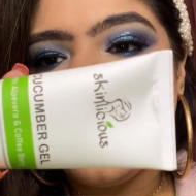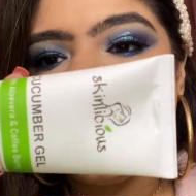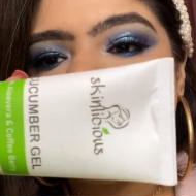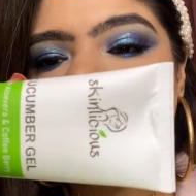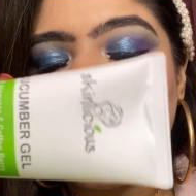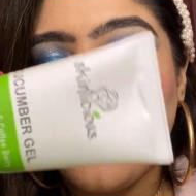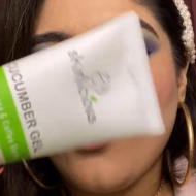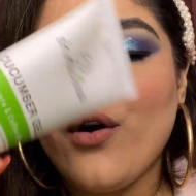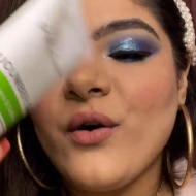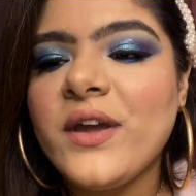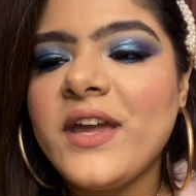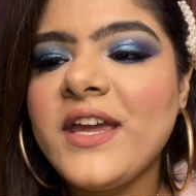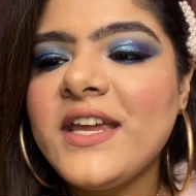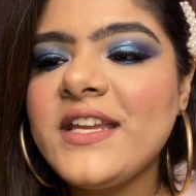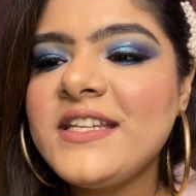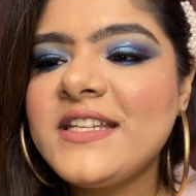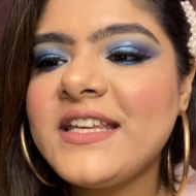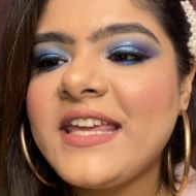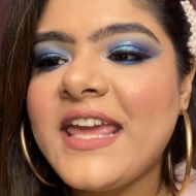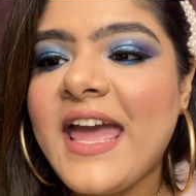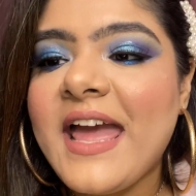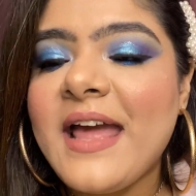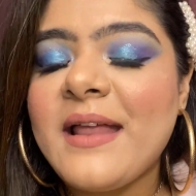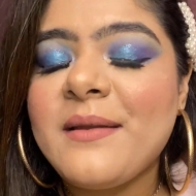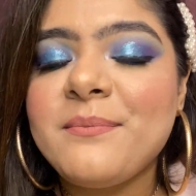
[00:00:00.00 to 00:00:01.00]
Now
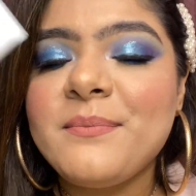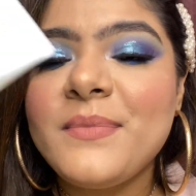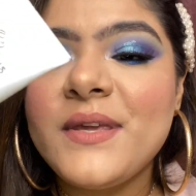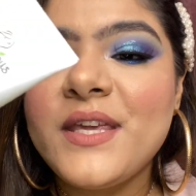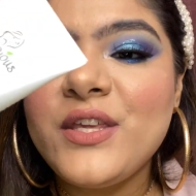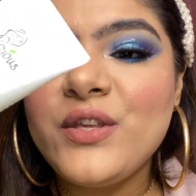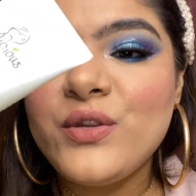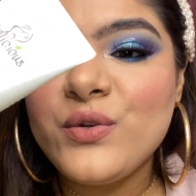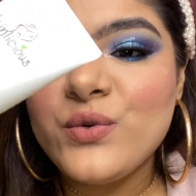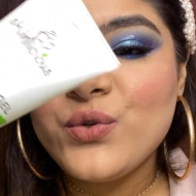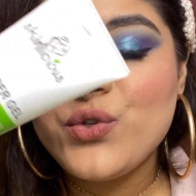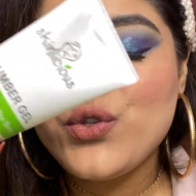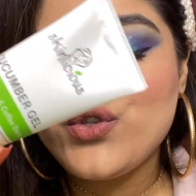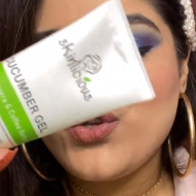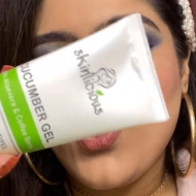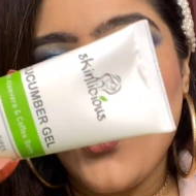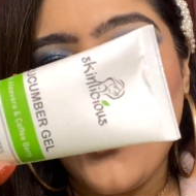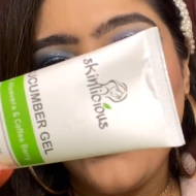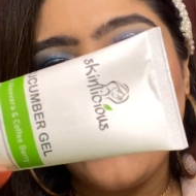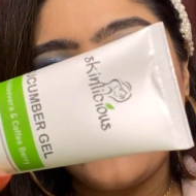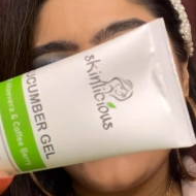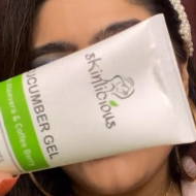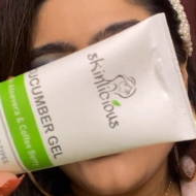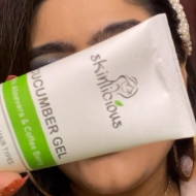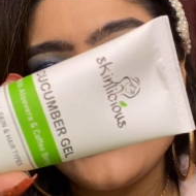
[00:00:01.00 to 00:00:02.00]
it can be used
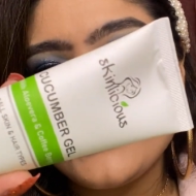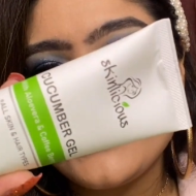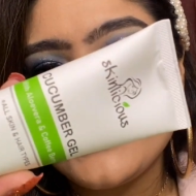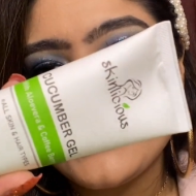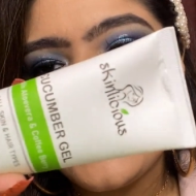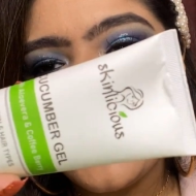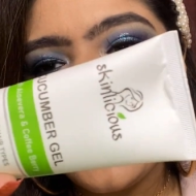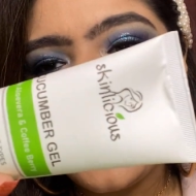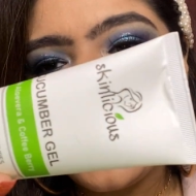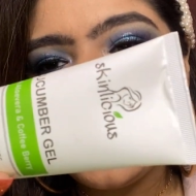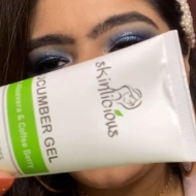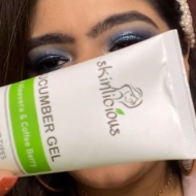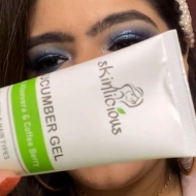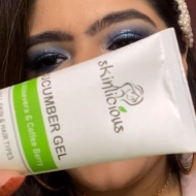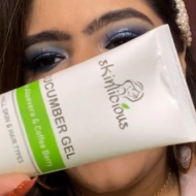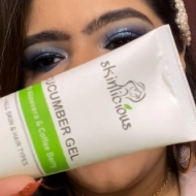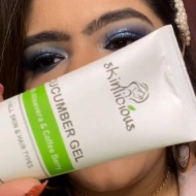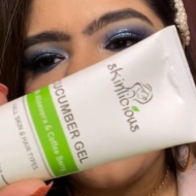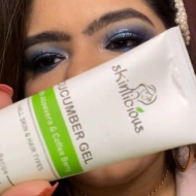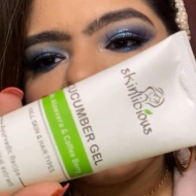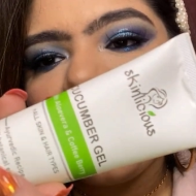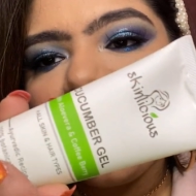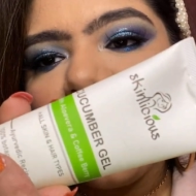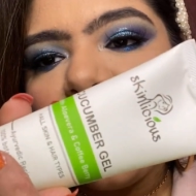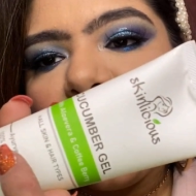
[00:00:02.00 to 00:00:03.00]
on your skin
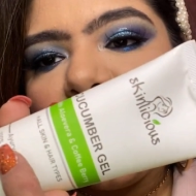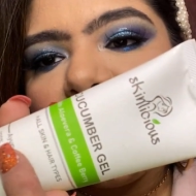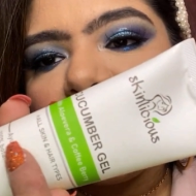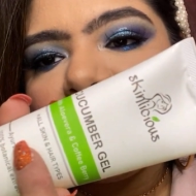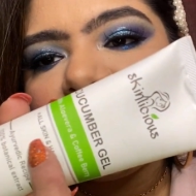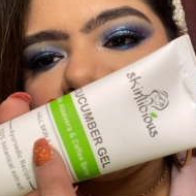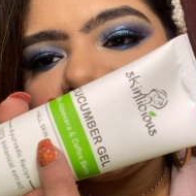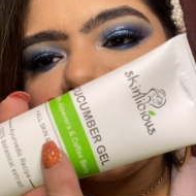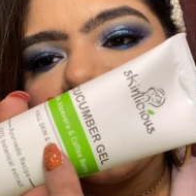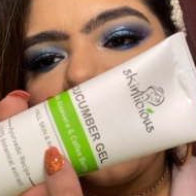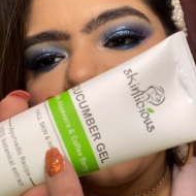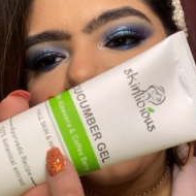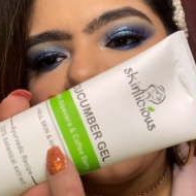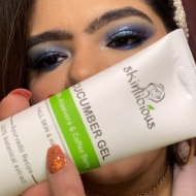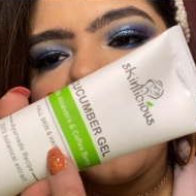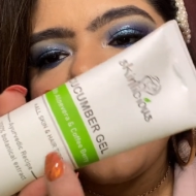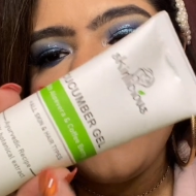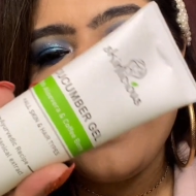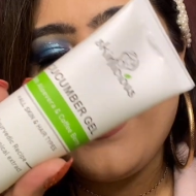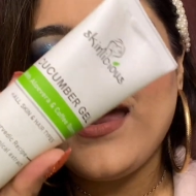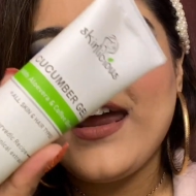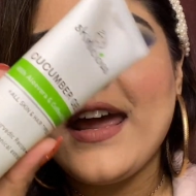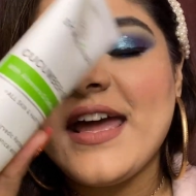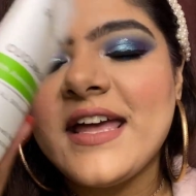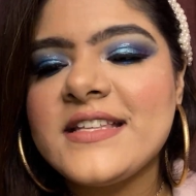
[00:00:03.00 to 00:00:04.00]
and on your
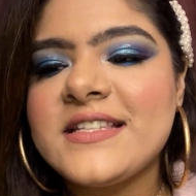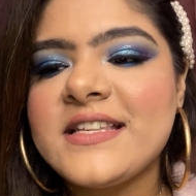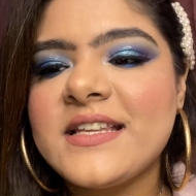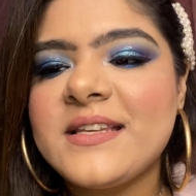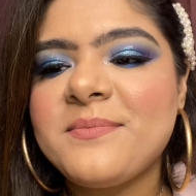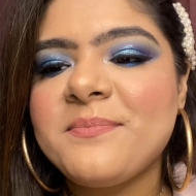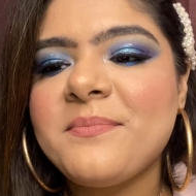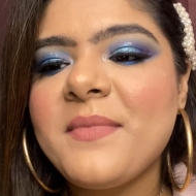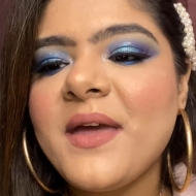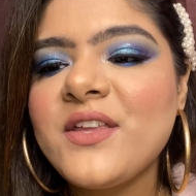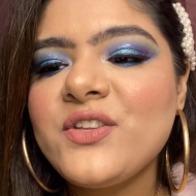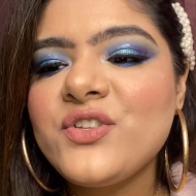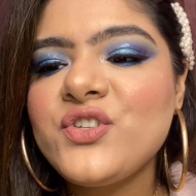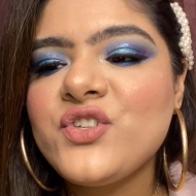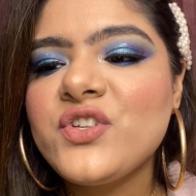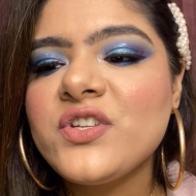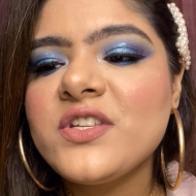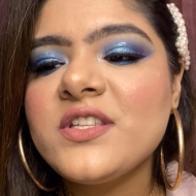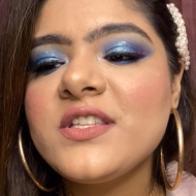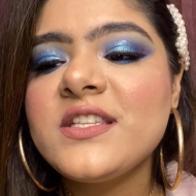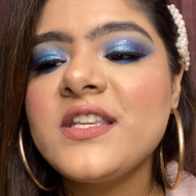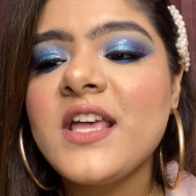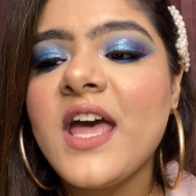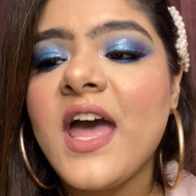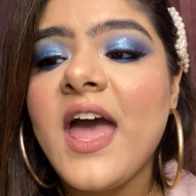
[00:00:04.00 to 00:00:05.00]
hair as it
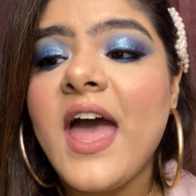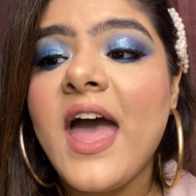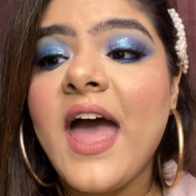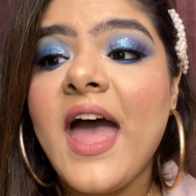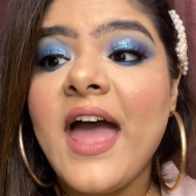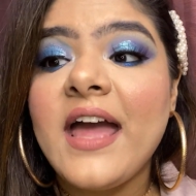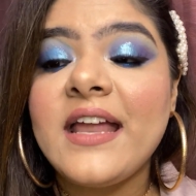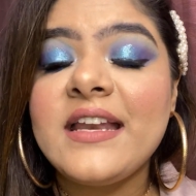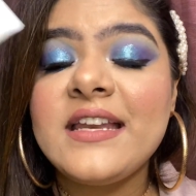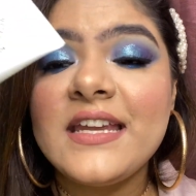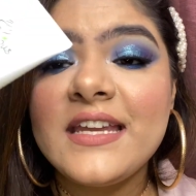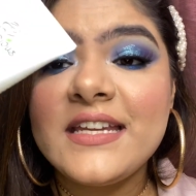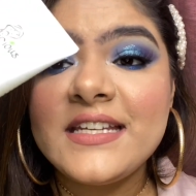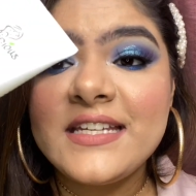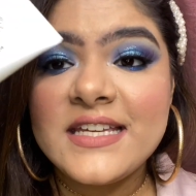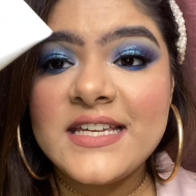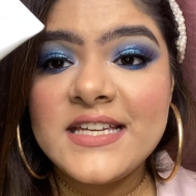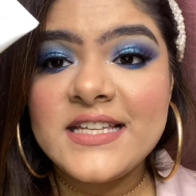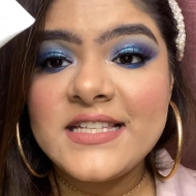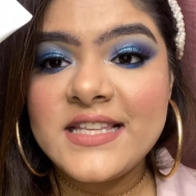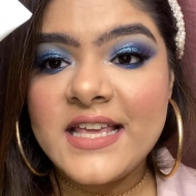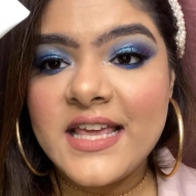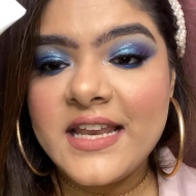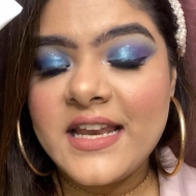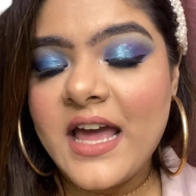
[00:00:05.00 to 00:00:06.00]
mentions, and it
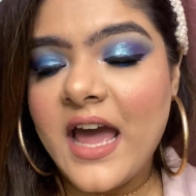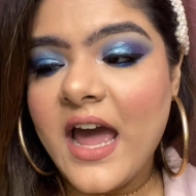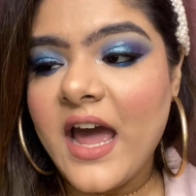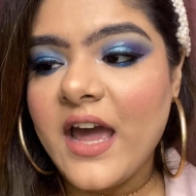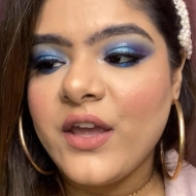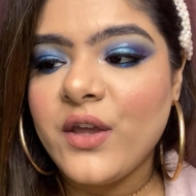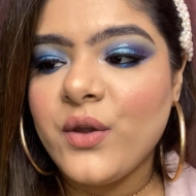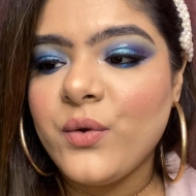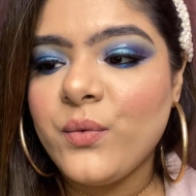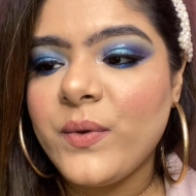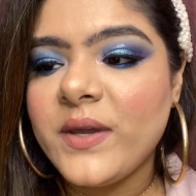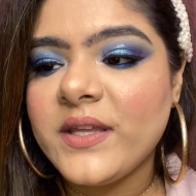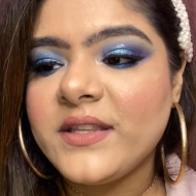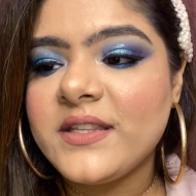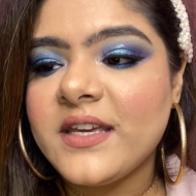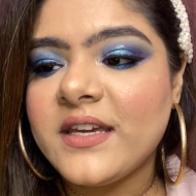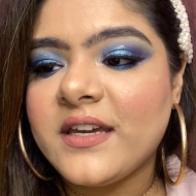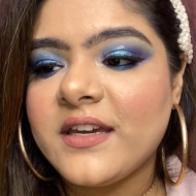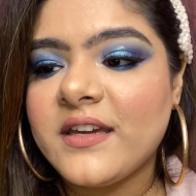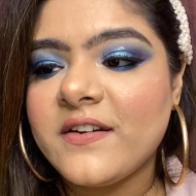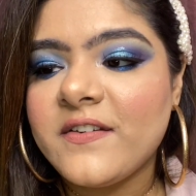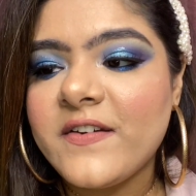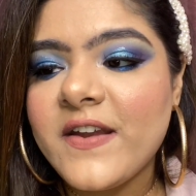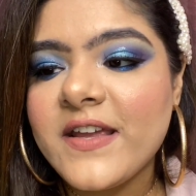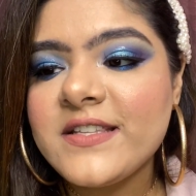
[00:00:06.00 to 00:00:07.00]
is an
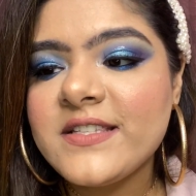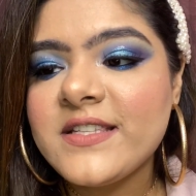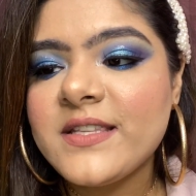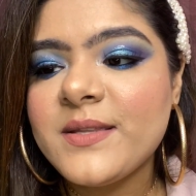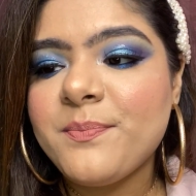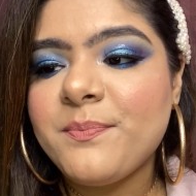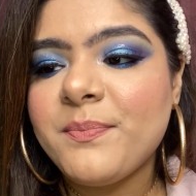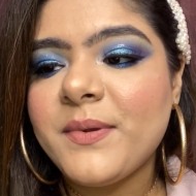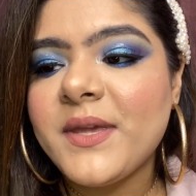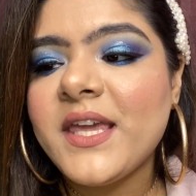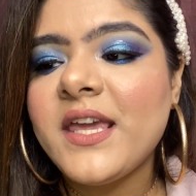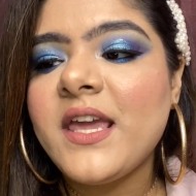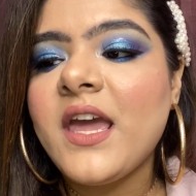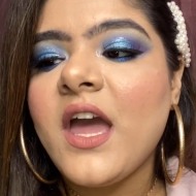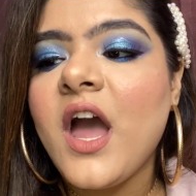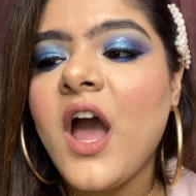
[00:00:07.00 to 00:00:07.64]
Ayurvedic recipe,